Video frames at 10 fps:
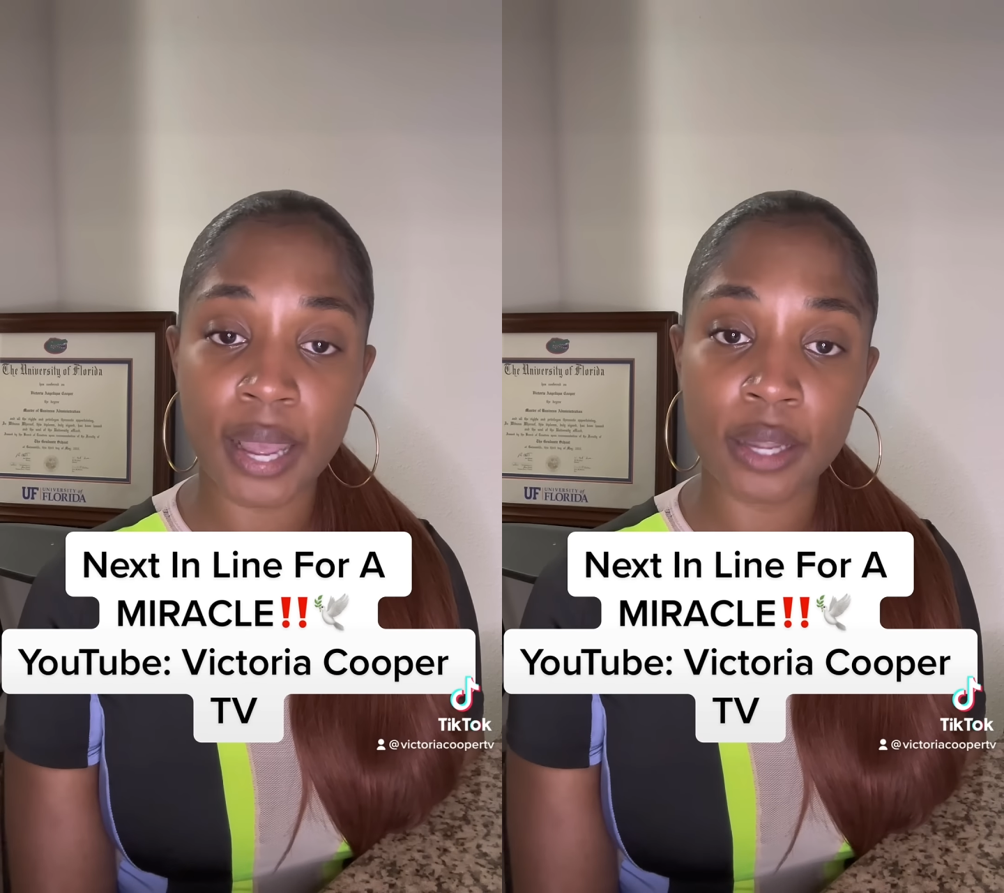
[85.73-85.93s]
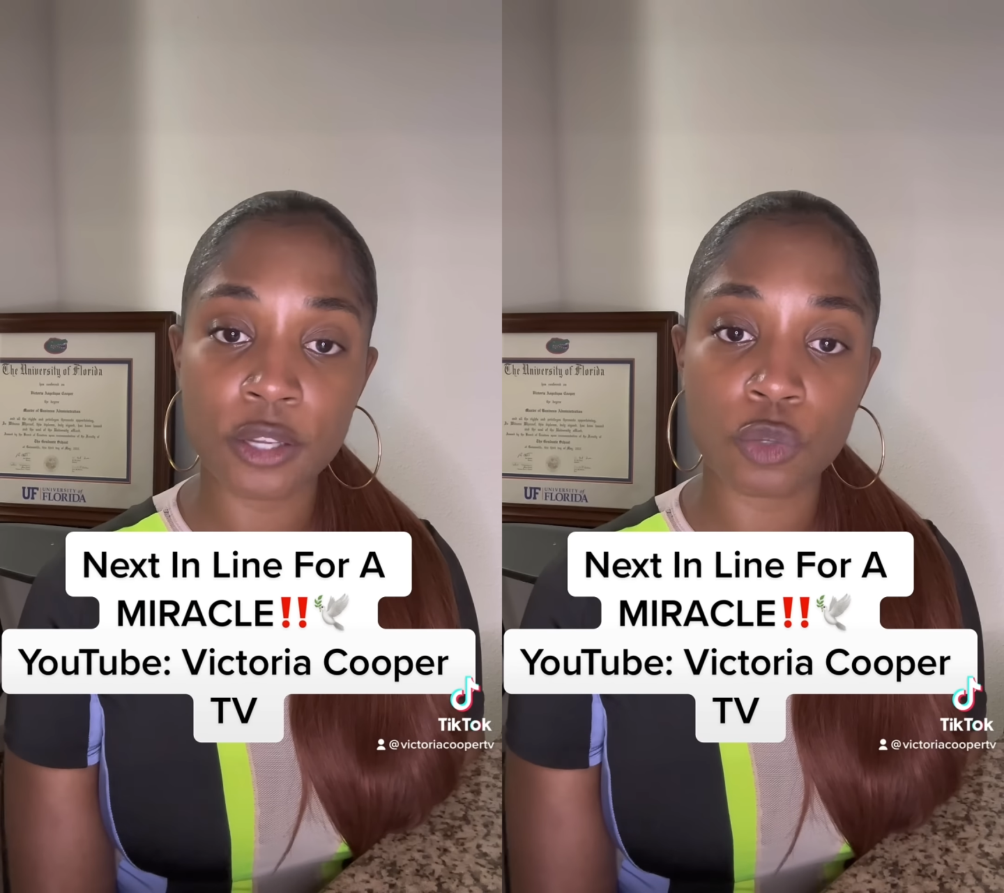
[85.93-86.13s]

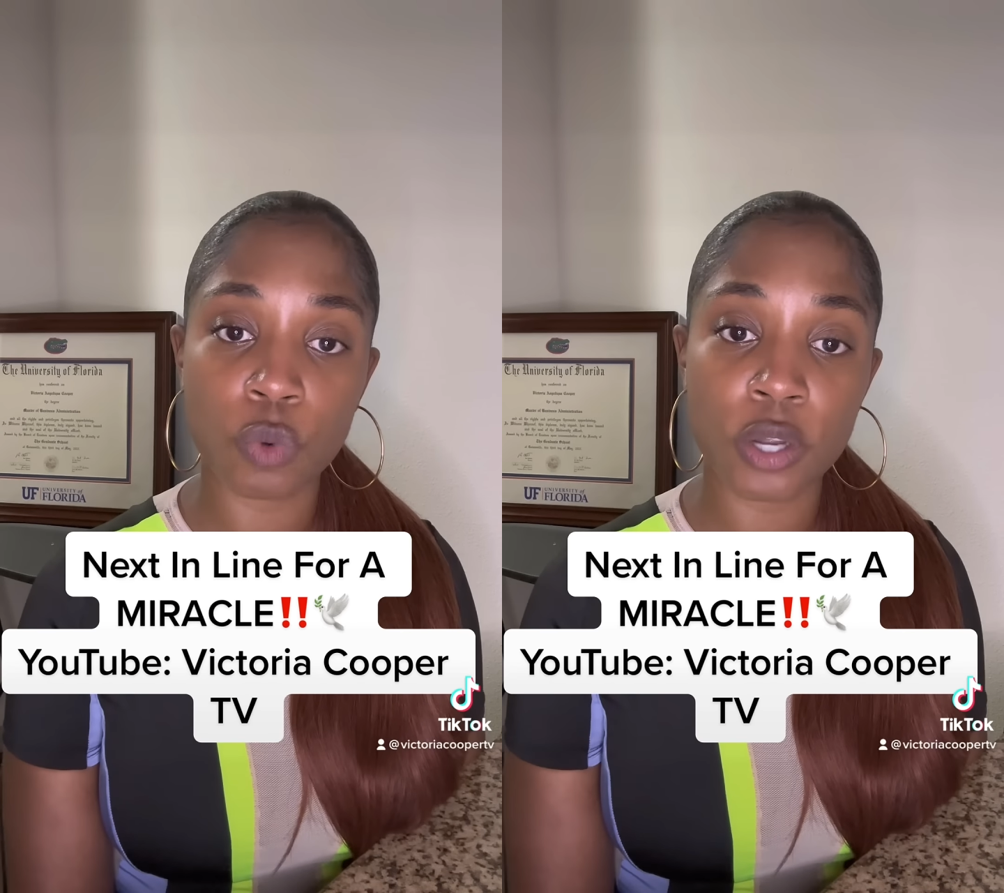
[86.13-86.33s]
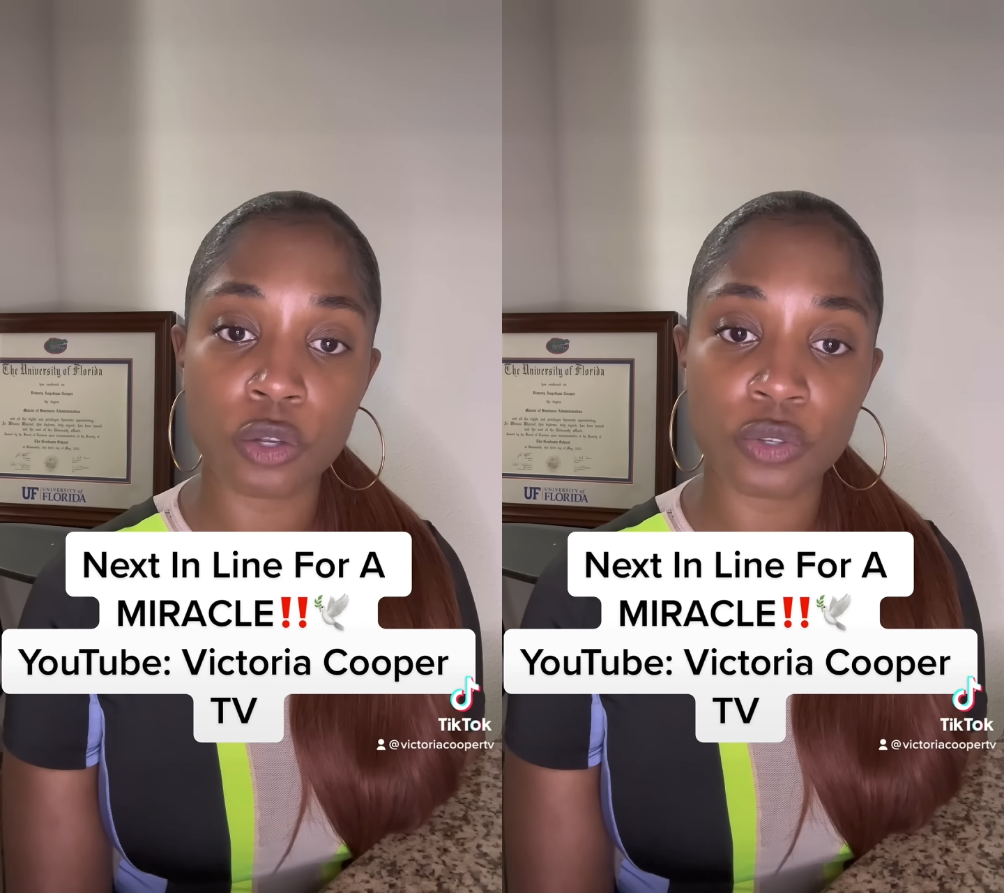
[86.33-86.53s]
that is
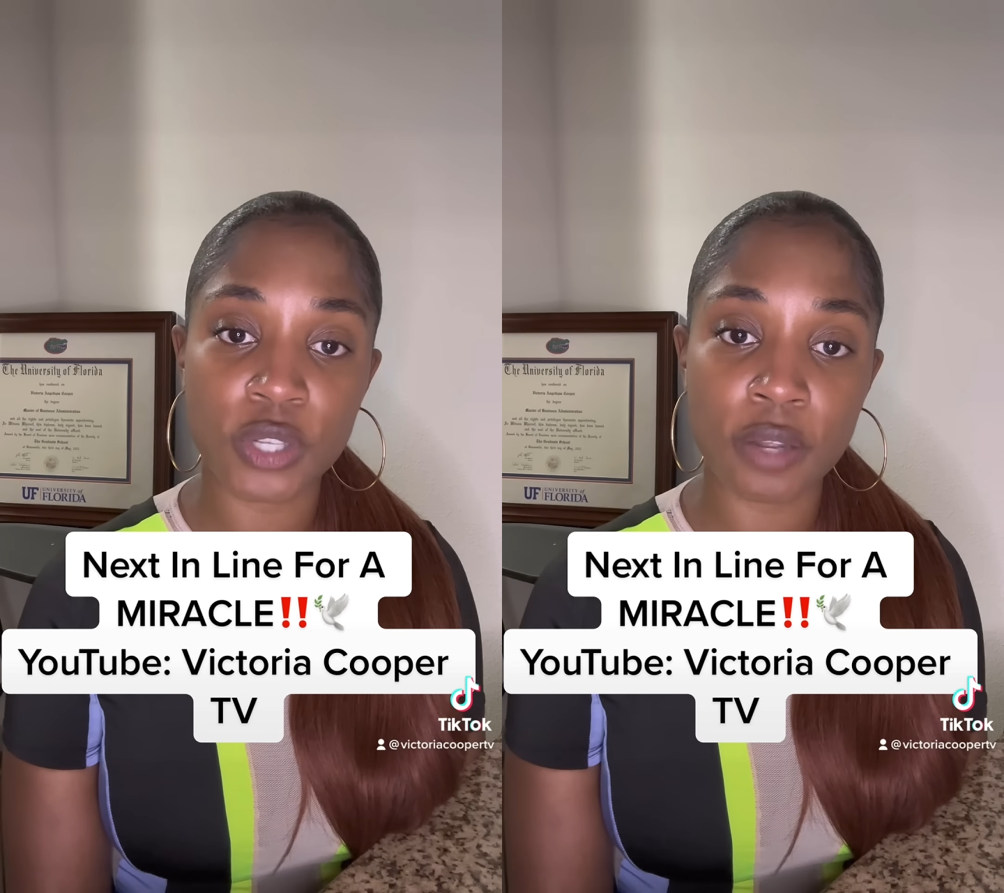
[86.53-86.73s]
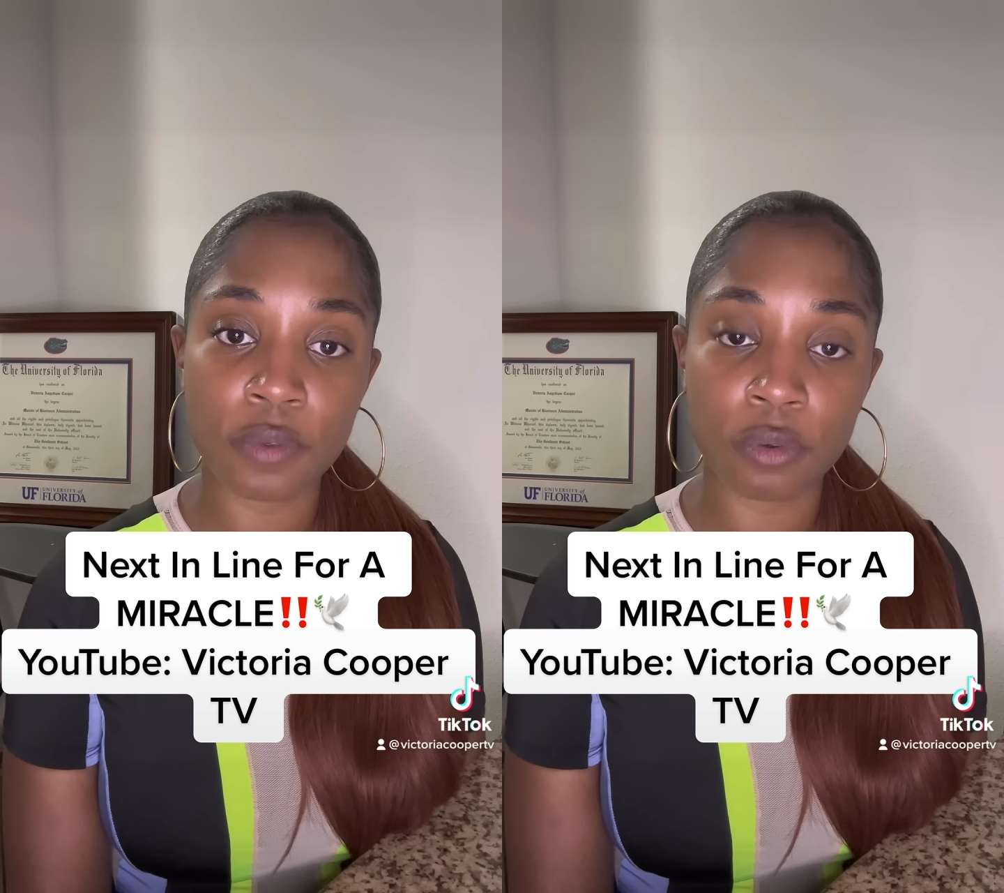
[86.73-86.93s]
what your
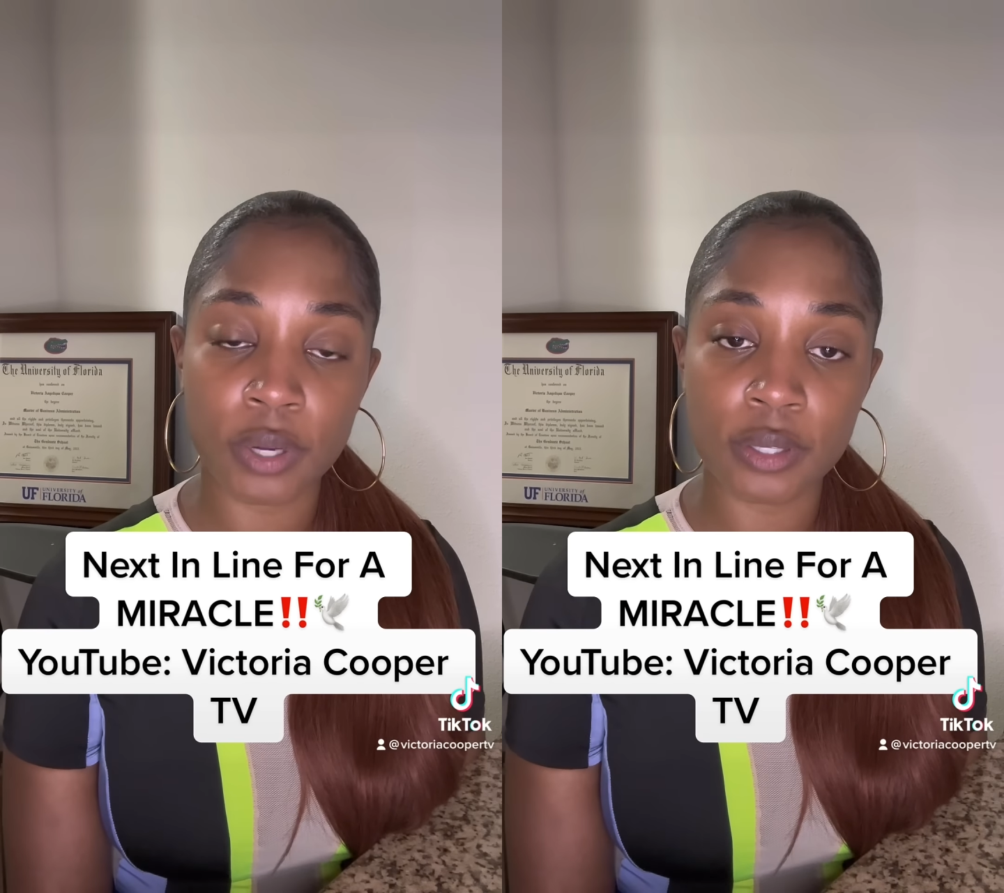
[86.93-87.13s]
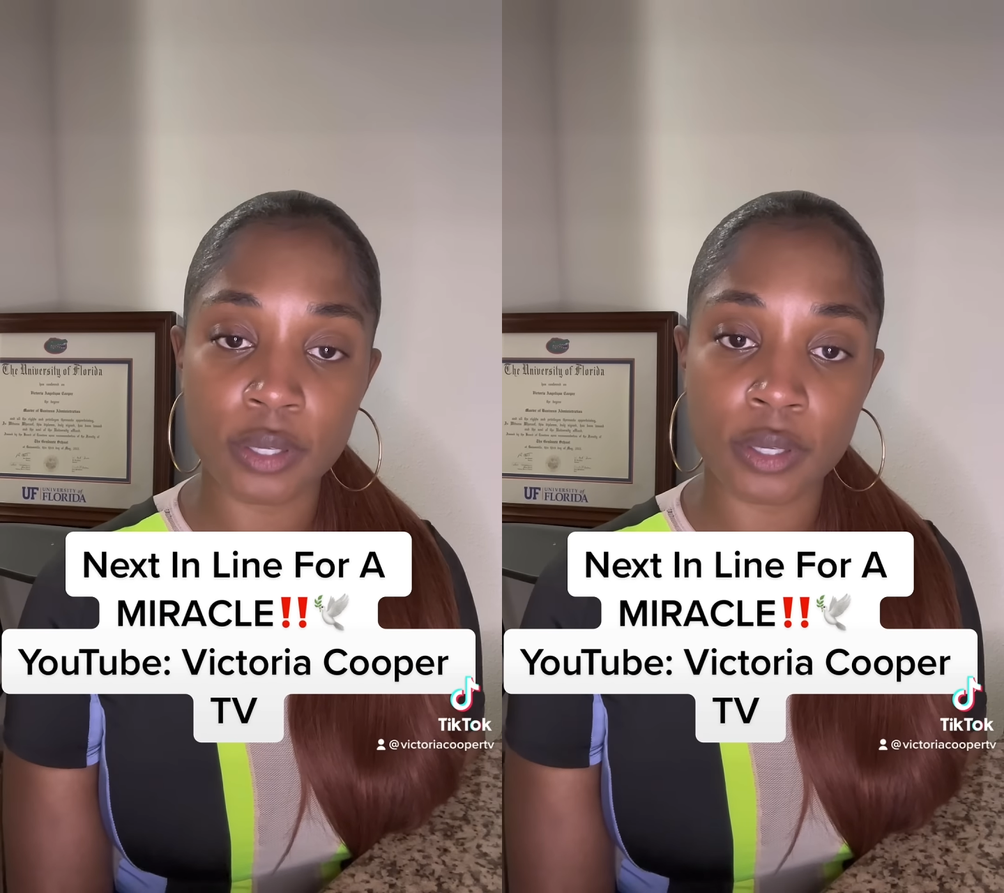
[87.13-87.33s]
saving
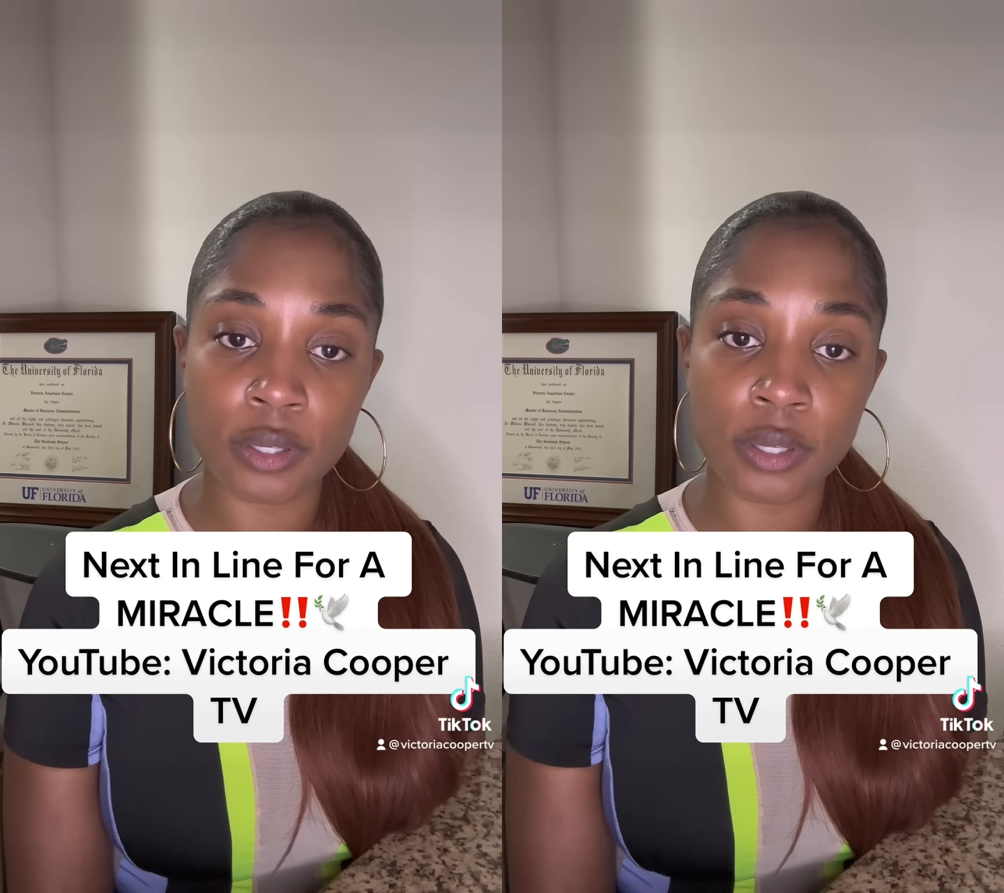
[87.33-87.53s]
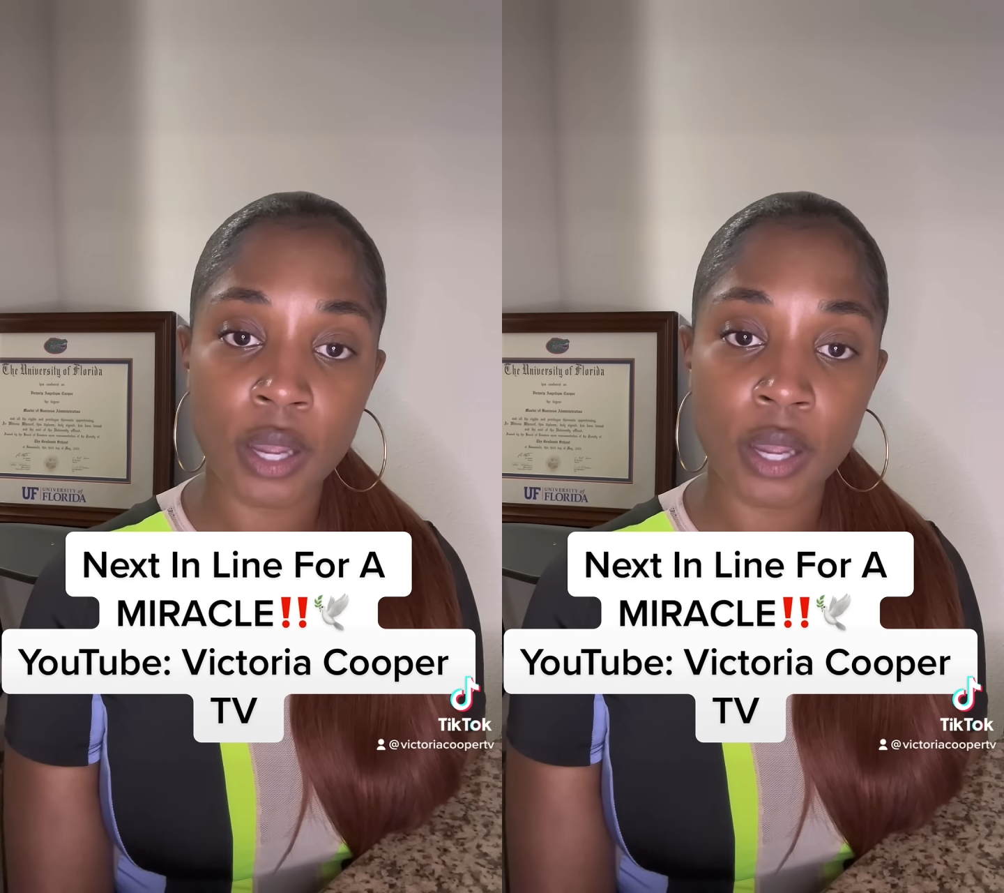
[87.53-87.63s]
grace is.